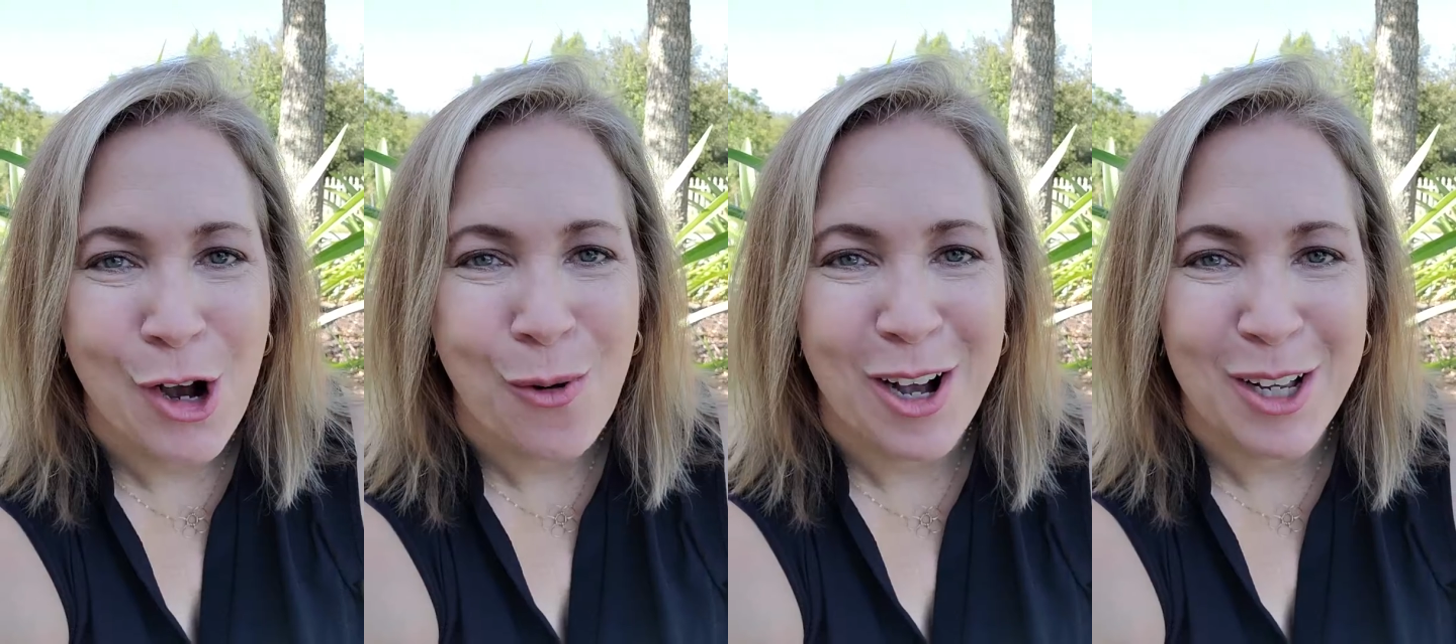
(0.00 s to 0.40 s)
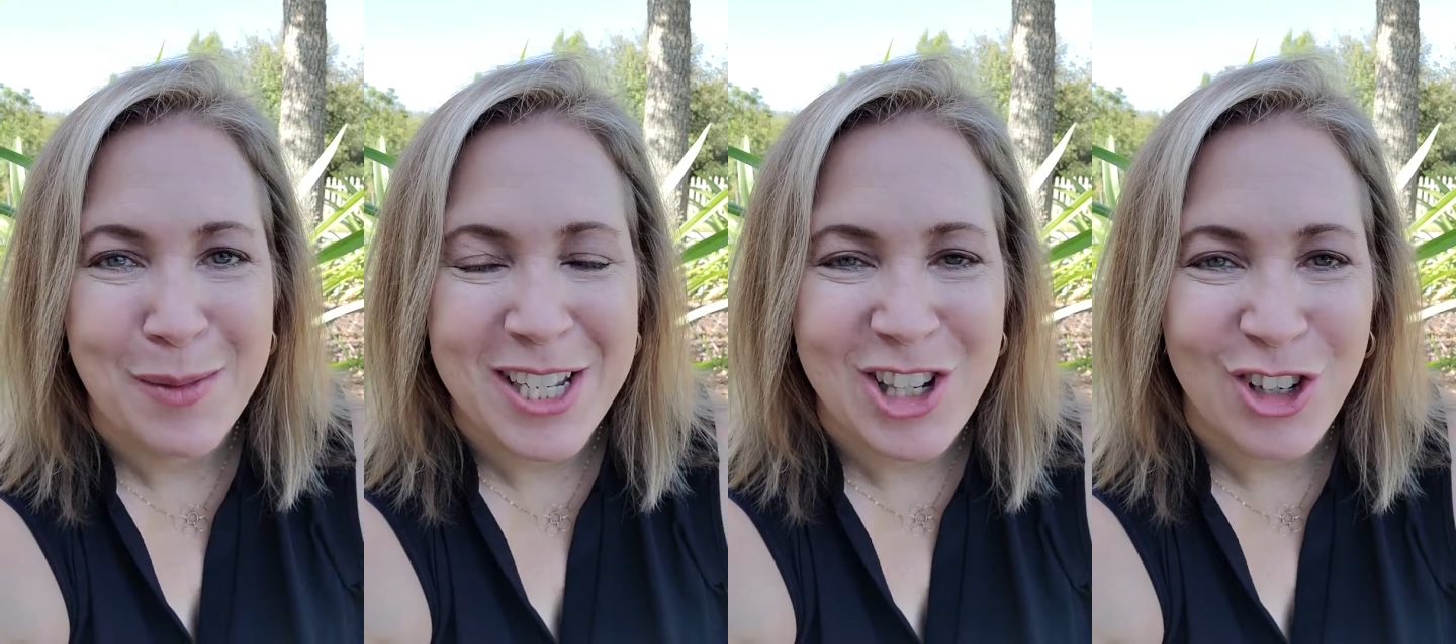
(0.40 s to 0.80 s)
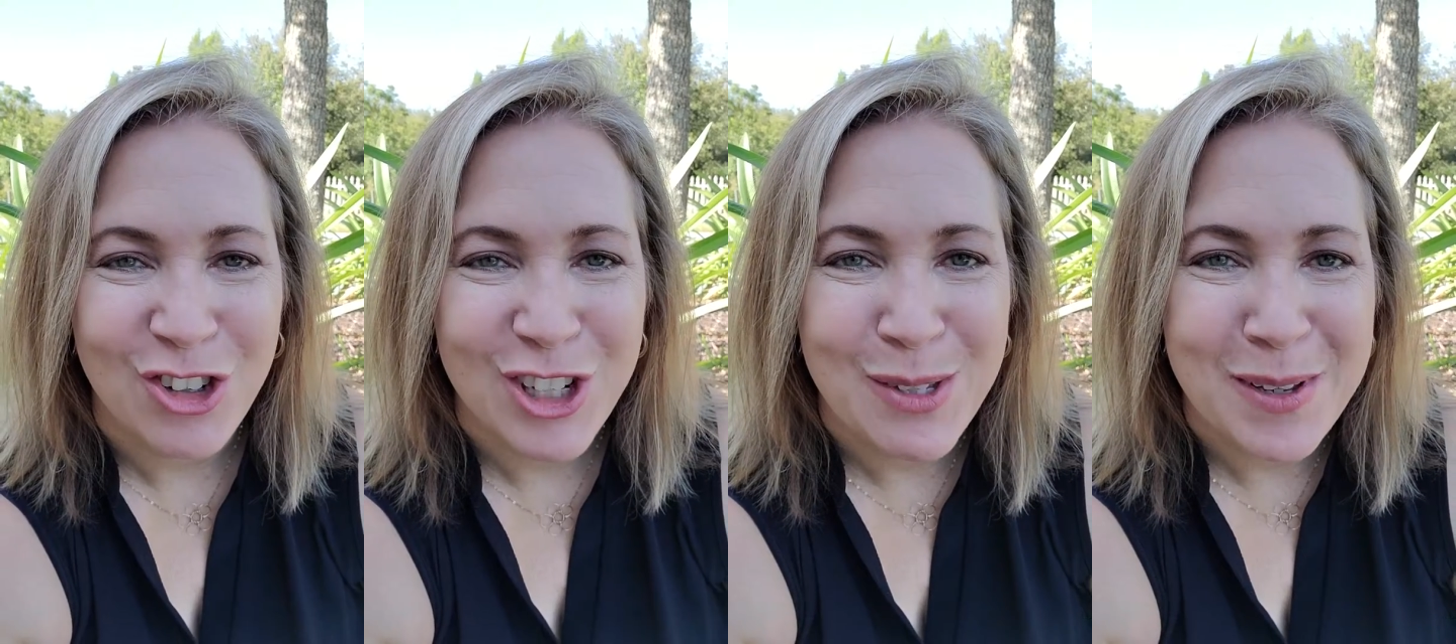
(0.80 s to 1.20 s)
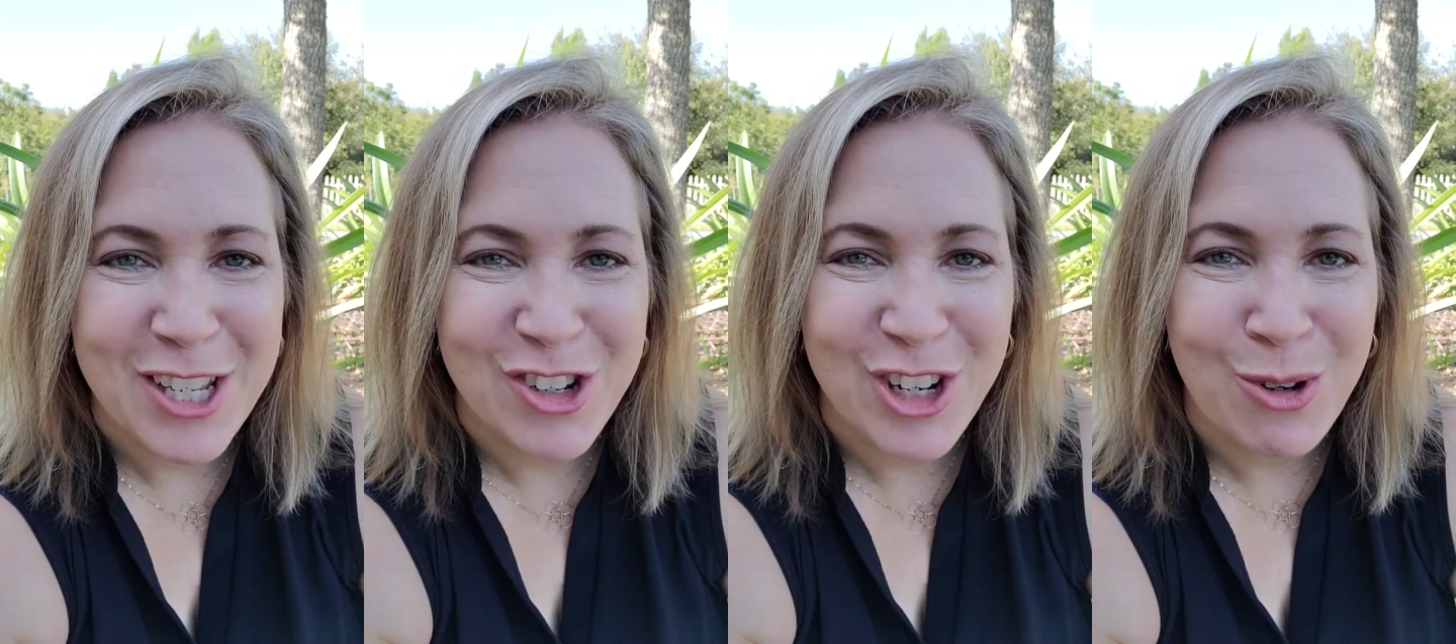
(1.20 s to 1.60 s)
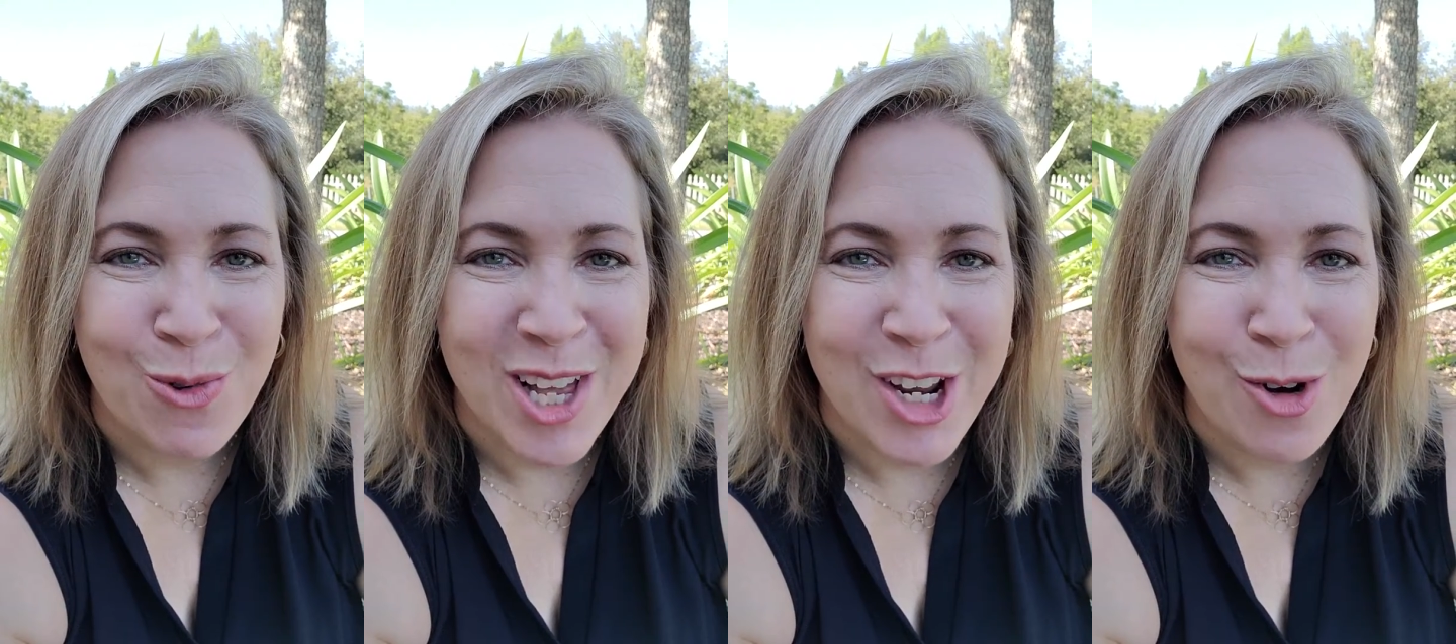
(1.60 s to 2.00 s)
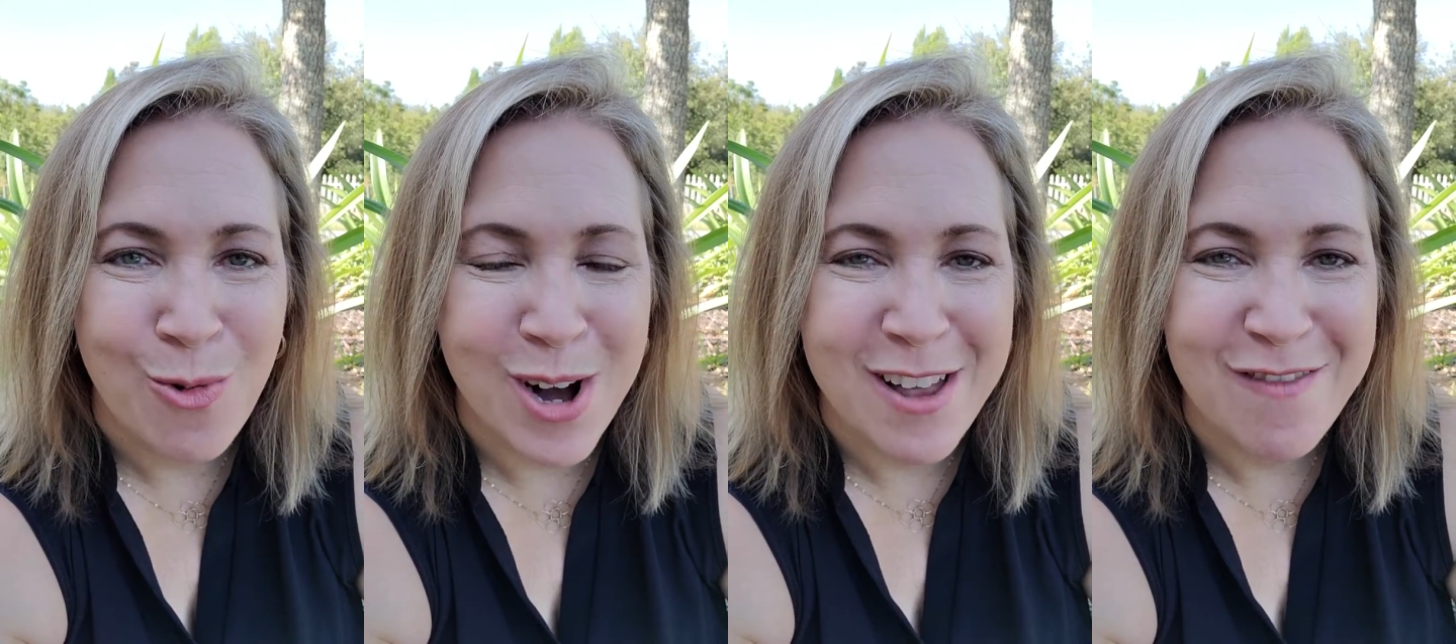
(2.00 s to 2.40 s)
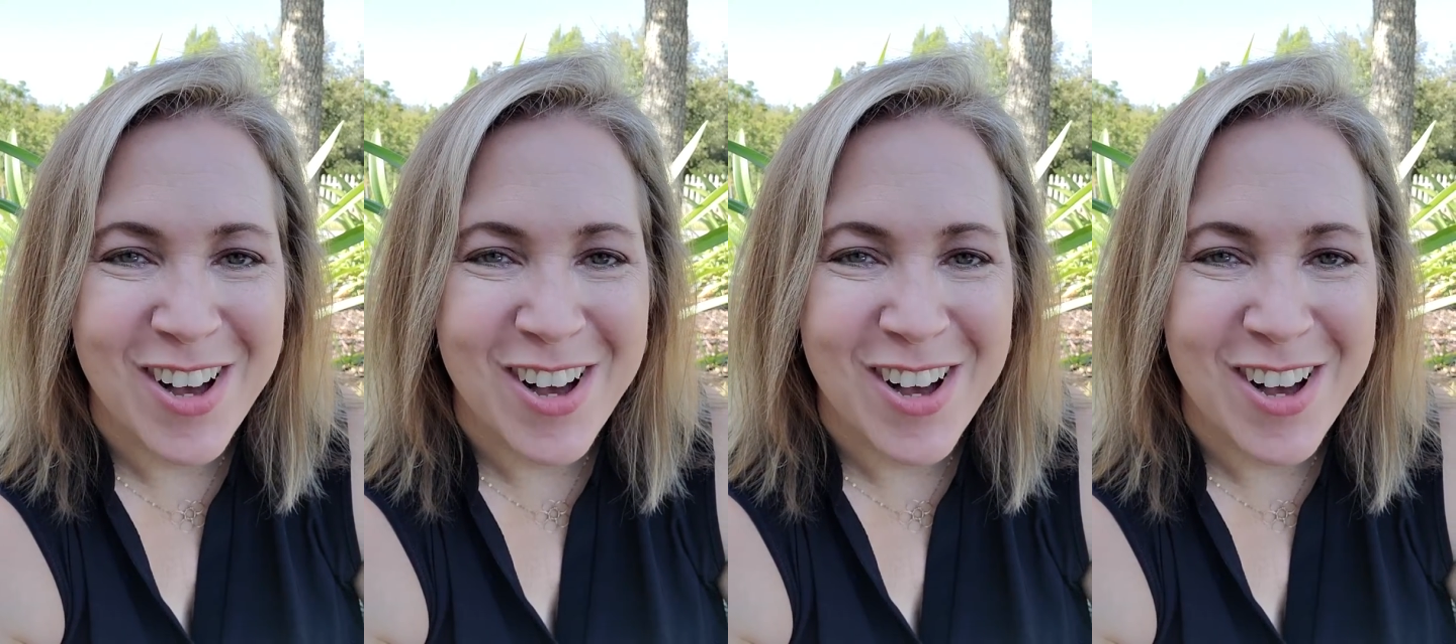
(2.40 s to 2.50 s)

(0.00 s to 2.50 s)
Welcome to Children's Ministry 101,